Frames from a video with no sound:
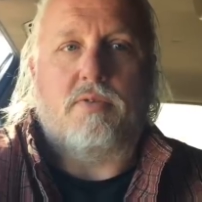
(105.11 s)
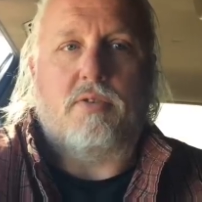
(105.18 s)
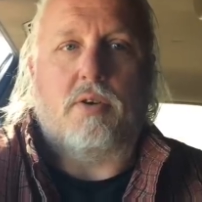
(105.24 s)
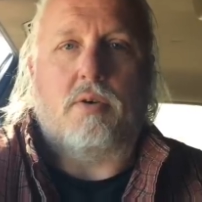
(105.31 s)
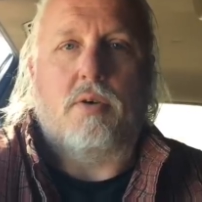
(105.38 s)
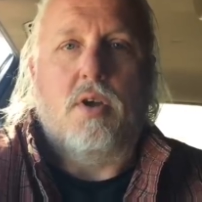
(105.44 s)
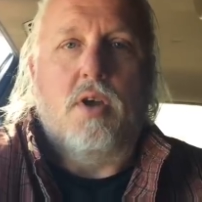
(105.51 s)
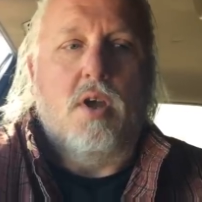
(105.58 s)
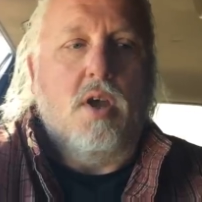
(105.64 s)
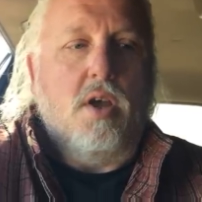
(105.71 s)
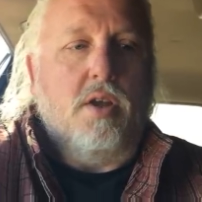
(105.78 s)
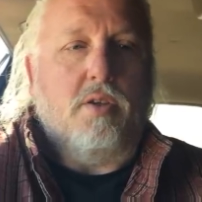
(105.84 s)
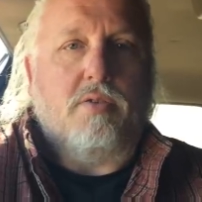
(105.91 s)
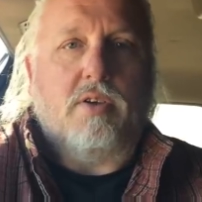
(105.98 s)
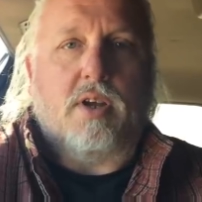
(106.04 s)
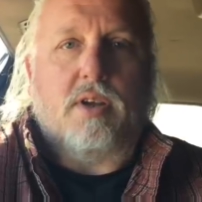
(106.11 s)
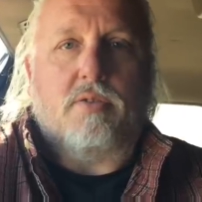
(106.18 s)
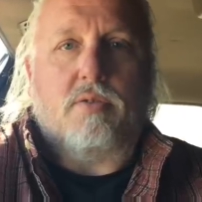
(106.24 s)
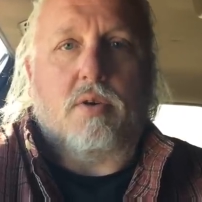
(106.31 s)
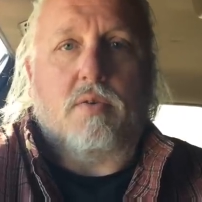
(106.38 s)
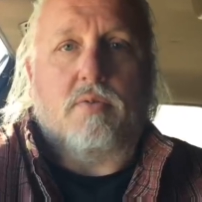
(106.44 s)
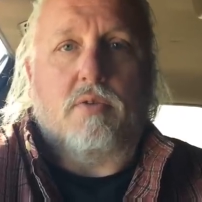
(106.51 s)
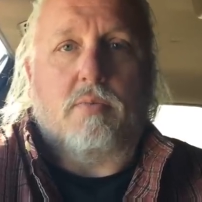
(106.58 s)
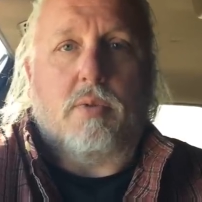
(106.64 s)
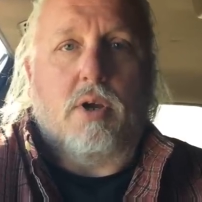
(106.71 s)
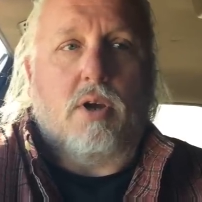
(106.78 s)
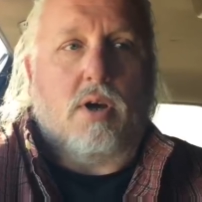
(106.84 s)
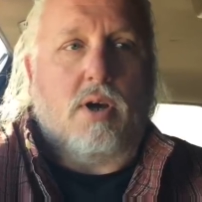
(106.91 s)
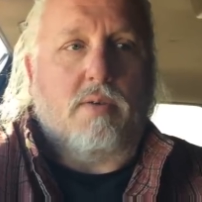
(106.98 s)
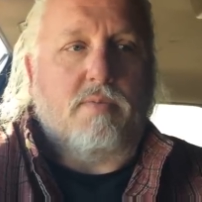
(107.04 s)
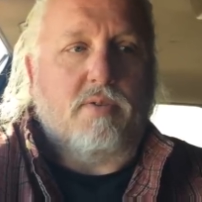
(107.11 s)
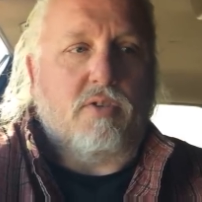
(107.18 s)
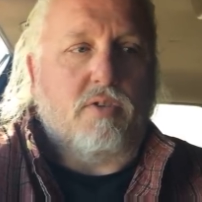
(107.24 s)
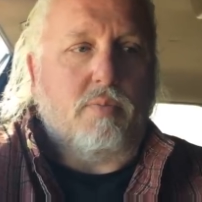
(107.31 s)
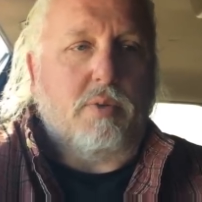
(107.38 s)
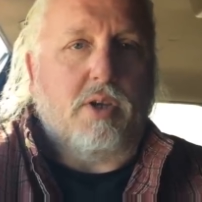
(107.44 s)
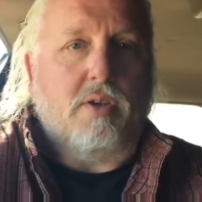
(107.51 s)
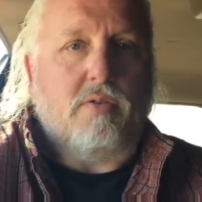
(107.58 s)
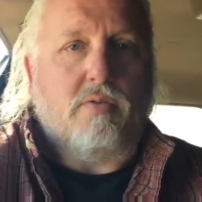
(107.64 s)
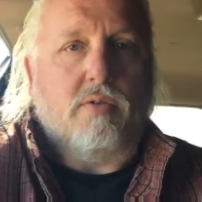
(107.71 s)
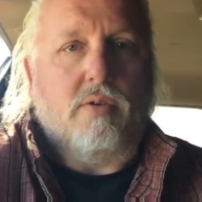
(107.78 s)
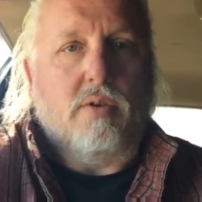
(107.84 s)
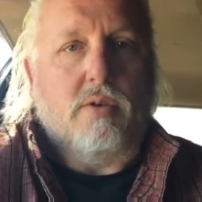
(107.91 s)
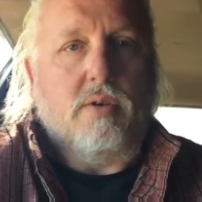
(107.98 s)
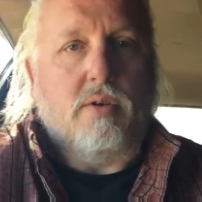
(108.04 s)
So this kind of serves as my office space.